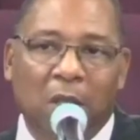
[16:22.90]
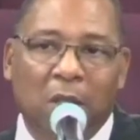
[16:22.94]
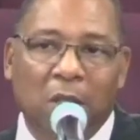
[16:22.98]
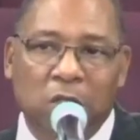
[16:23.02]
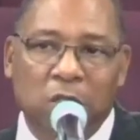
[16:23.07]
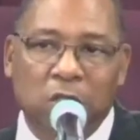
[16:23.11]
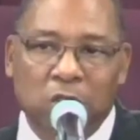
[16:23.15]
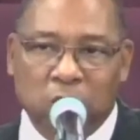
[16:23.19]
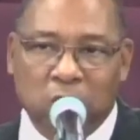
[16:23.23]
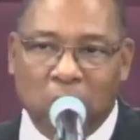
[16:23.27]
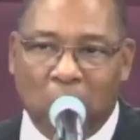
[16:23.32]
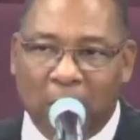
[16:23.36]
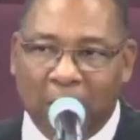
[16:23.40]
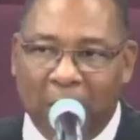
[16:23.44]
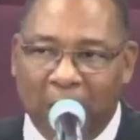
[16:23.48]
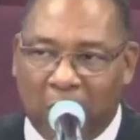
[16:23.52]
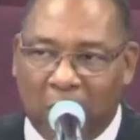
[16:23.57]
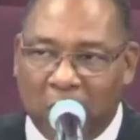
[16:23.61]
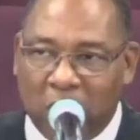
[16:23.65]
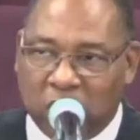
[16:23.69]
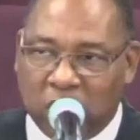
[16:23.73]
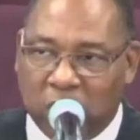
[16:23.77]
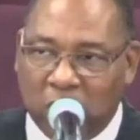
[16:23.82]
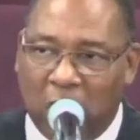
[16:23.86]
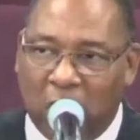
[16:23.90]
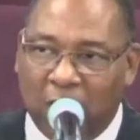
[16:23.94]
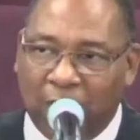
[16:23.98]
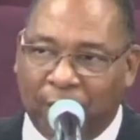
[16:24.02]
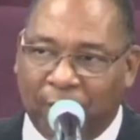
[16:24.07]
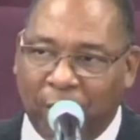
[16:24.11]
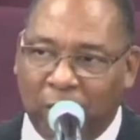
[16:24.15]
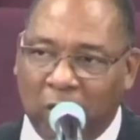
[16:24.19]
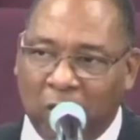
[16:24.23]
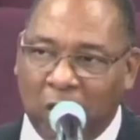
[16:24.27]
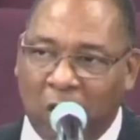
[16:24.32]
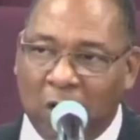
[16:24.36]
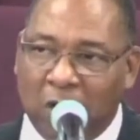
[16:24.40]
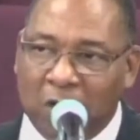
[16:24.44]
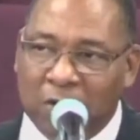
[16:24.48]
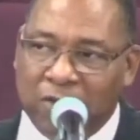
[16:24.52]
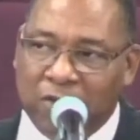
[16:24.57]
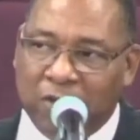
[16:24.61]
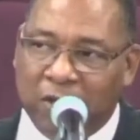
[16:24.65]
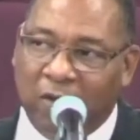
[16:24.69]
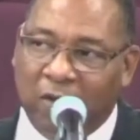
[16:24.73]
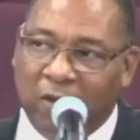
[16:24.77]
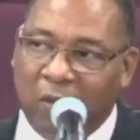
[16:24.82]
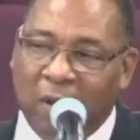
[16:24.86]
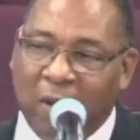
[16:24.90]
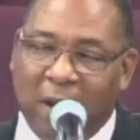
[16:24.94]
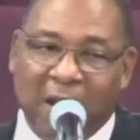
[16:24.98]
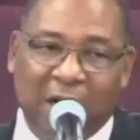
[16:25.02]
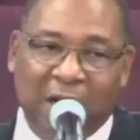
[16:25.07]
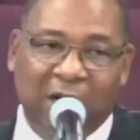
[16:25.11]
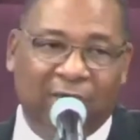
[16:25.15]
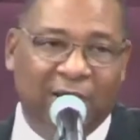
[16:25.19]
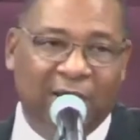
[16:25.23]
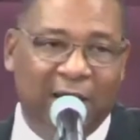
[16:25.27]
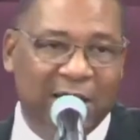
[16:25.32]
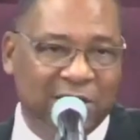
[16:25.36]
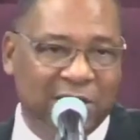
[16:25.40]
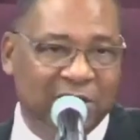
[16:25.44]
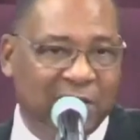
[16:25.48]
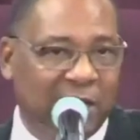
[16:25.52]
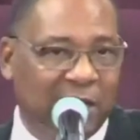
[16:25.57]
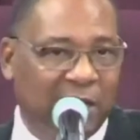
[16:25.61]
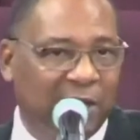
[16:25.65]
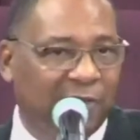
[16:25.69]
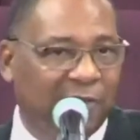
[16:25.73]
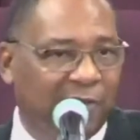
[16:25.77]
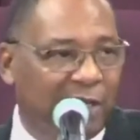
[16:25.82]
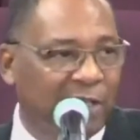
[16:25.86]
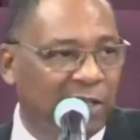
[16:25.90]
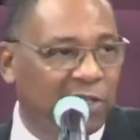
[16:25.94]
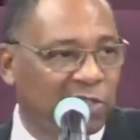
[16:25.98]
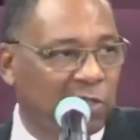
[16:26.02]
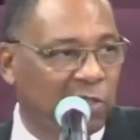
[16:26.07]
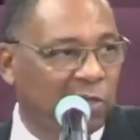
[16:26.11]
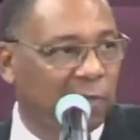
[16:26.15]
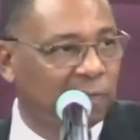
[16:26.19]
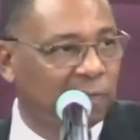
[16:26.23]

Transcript: to make a joyful noise to the rock of our salvation.